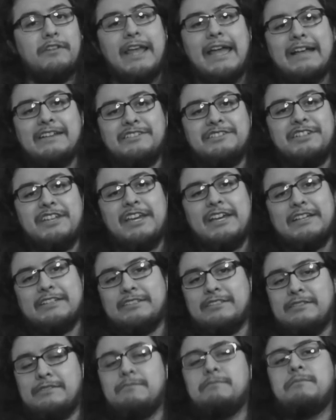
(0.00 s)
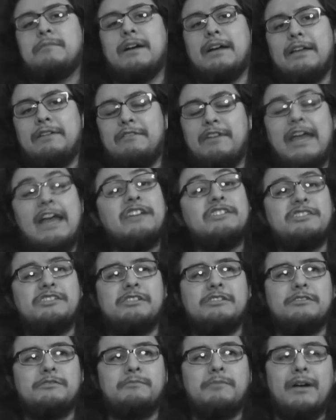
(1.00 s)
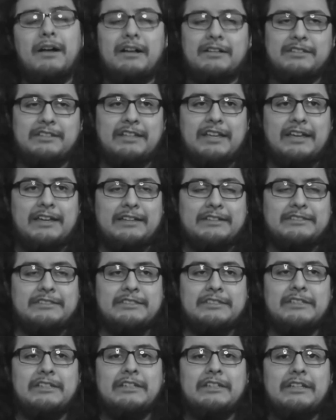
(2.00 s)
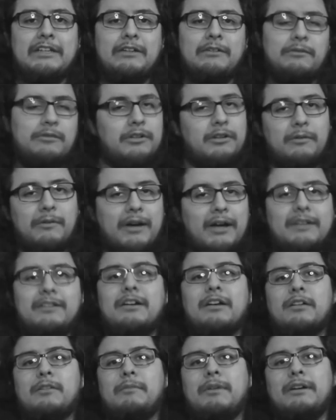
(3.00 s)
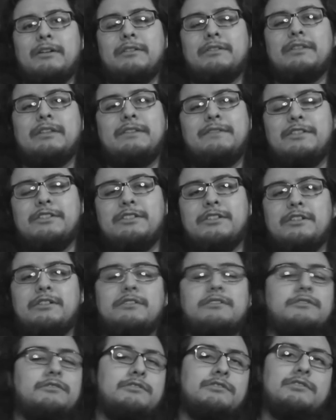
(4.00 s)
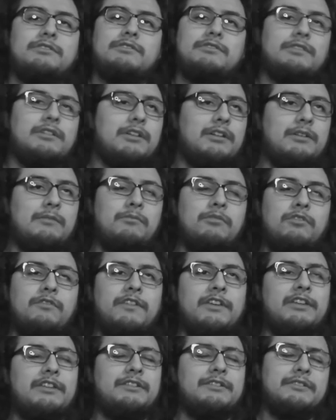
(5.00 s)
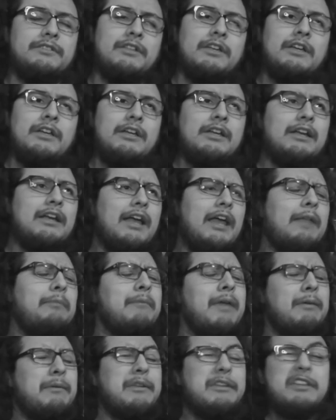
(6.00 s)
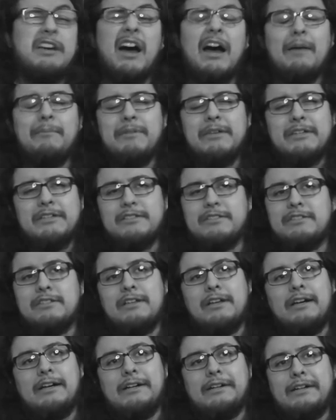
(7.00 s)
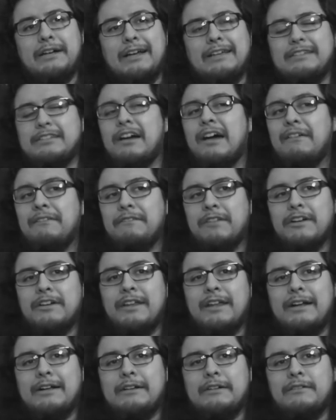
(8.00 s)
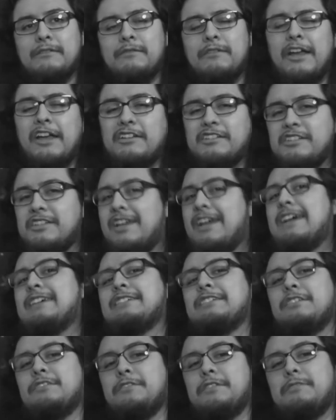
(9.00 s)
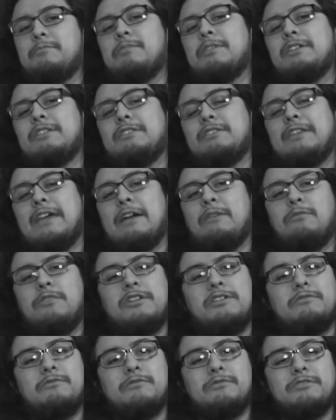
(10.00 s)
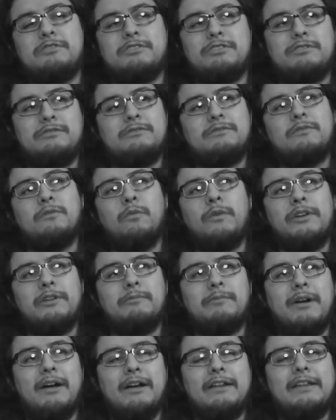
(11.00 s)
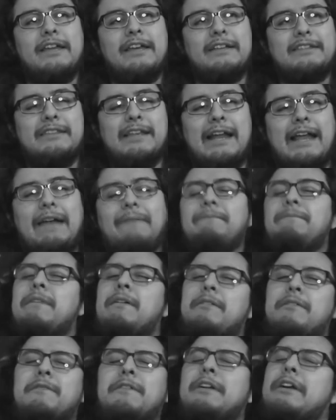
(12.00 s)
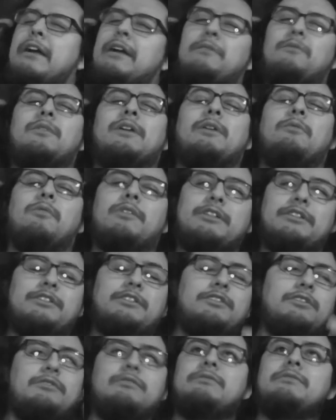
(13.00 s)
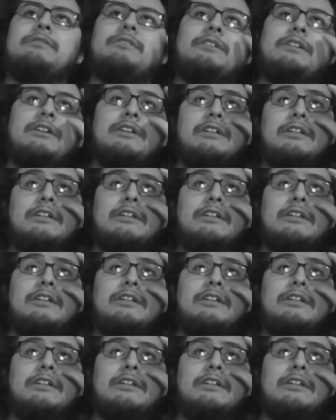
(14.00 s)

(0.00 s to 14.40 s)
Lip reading: Reaction cast, my reactional podcast, you know, where I talk about TV shows, movies, and maybe topics. I still haven't figured that out. Reaction cast has always been that weird podcast that I have never figured out what I wanted to do.